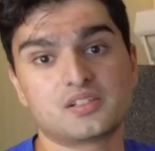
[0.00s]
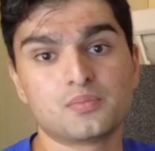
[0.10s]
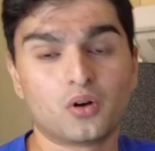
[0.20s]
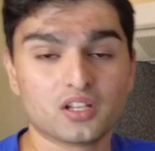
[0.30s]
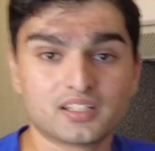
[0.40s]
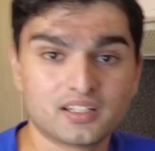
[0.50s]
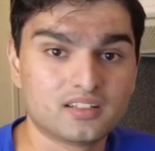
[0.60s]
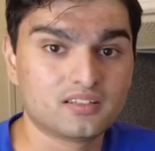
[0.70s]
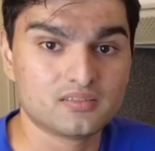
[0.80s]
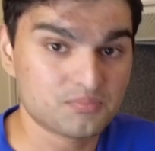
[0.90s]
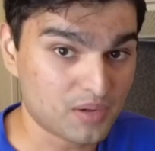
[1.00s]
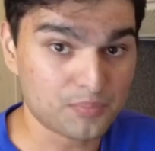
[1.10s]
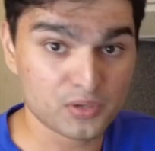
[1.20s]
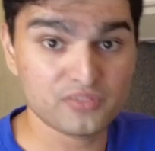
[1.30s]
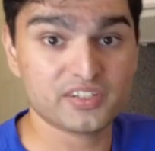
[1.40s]
it's smaller than my
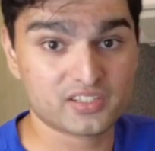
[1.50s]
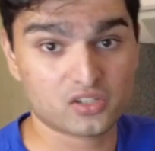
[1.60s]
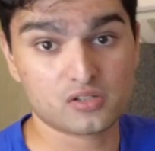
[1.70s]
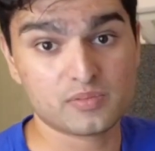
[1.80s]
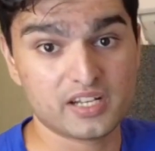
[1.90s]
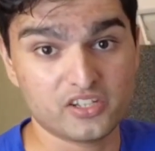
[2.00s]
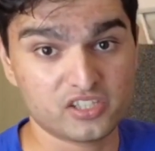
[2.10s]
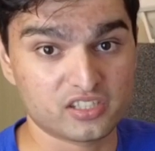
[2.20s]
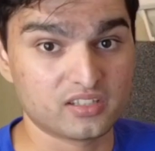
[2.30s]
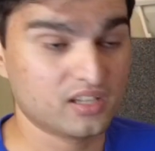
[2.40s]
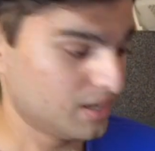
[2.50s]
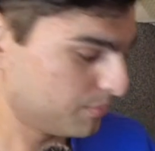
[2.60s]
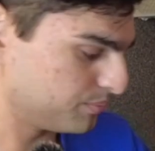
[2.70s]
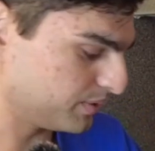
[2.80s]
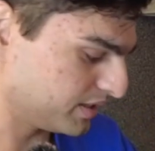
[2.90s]
previous accommodation,
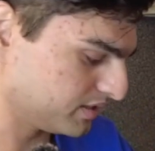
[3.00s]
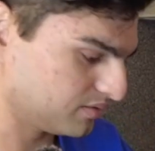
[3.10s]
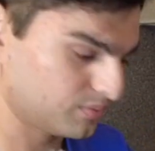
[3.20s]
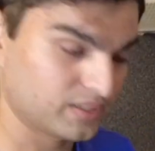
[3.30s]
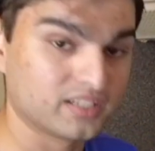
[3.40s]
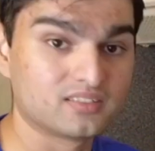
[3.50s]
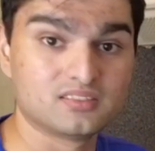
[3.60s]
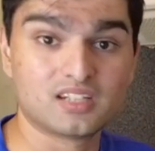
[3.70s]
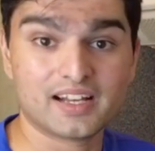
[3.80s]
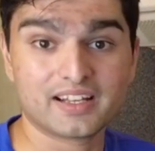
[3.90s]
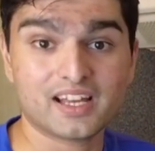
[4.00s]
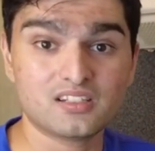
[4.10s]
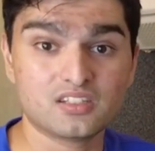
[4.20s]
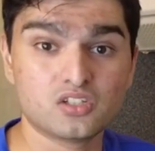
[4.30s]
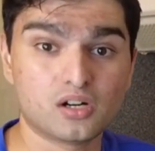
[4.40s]
but it kind of gets
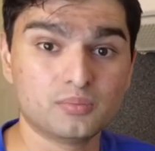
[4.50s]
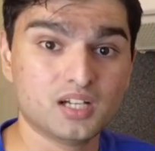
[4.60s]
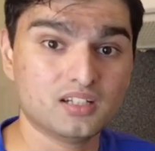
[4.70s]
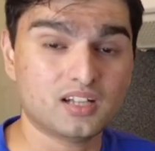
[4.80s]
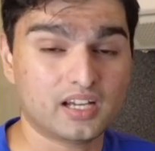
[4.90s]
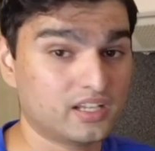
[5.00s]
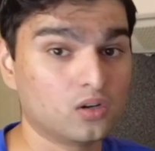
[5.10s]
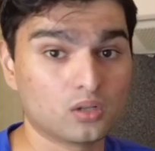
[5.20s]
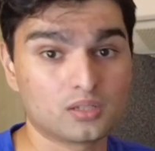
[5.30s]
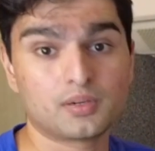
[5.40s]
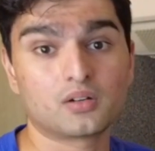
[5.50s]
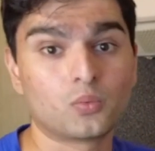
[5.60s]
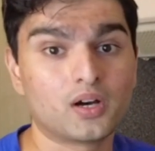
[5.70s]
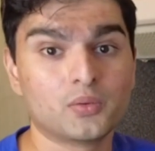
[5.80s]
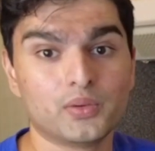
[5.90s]
the job done. I can hold about
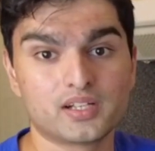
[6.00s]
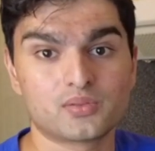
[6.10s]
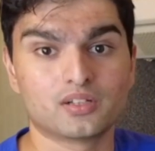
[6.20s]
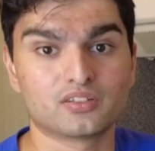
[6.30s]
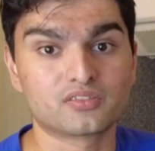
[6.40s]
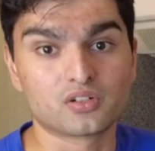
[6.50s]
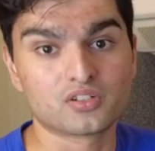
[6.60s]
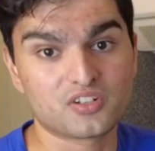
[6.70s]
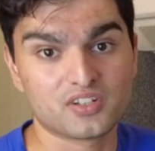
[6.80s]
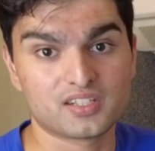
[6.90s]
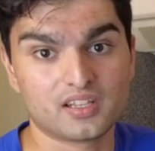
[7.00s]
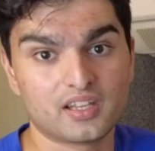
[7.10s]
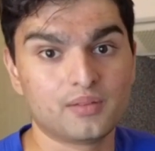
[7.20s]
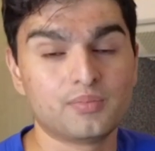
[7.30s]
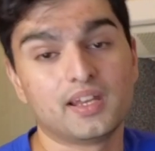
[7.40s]
1 week's worth of groceries in
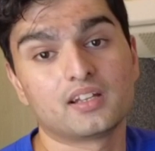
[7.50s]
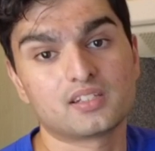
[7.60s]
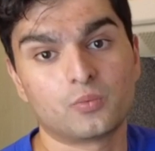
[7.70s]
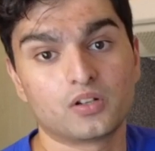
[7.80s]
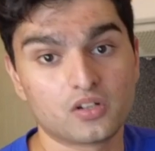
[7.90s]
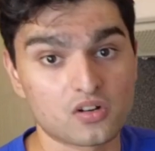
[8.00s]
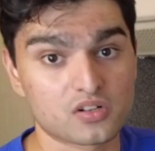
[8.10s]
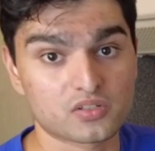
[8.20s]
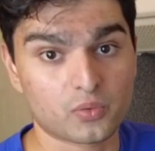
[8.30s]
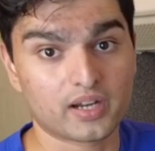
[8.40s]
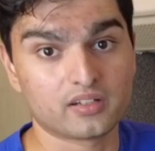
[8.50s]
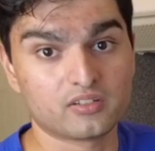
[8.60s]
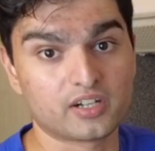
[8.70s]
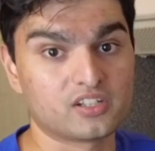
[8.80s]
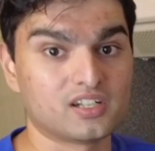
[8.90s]
there, being someone who cooks quite
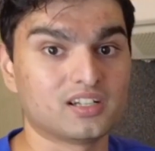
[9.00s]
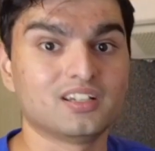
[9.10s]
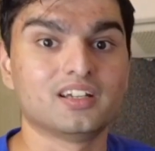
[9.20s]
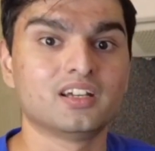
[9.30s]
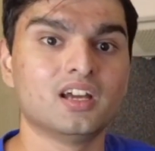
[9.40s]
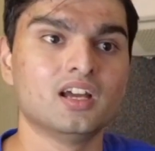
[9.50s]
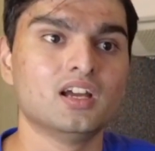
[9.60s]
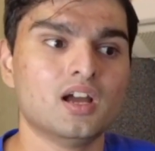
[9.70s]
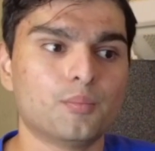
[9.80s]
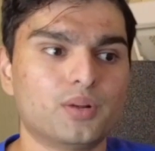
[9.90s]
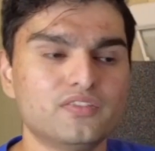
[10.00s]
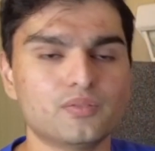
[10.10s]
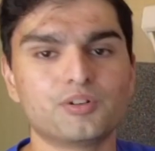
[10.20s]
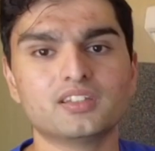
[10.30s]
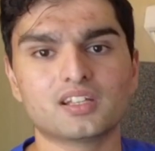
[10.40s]
regularly. But if you
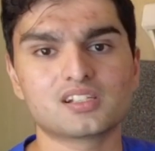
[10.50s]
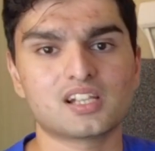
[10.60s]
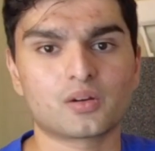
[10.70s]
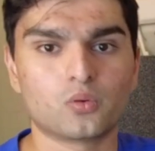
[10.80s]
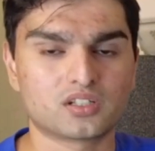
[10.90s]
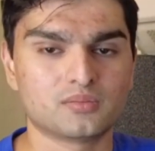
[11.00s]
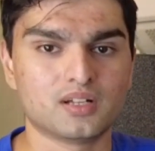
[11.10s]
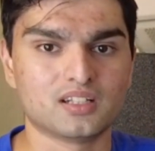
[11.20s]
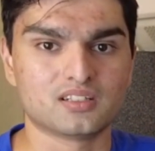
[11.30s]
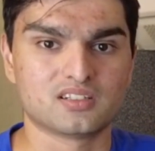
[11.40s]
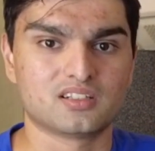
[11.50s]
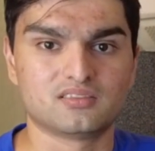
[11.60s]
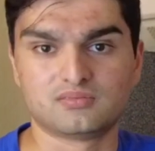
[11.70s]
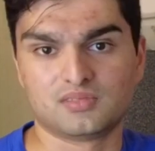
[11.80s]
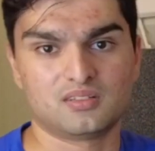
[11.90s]
bring things like watermelons
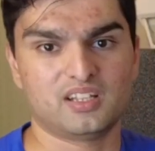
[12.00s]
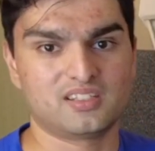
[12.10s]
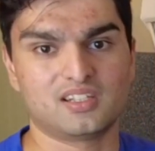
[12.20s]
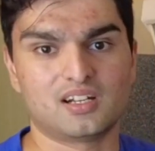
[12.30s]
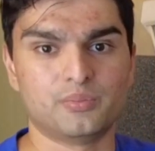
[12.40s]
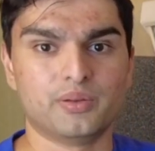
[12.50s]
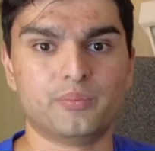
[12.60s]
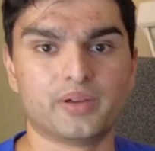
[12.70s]
and things that are a bit